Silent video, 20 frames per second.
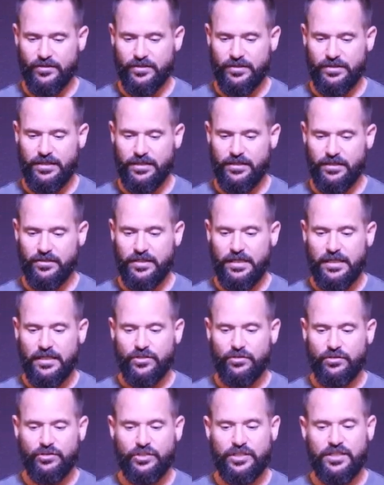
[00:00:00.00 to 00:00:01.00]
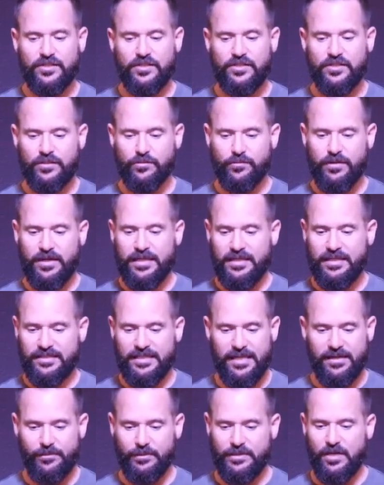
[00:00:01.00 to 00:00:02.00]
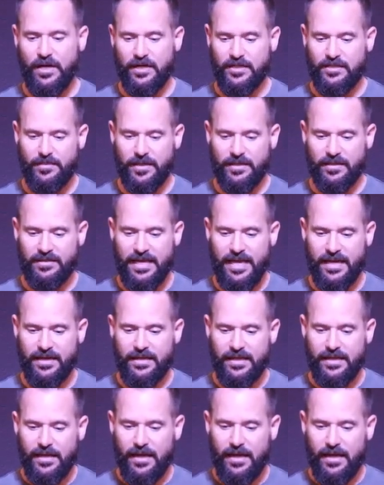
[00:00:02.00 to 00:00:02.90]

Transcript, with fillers: years. So Jesus is reigning as king. We talked about that.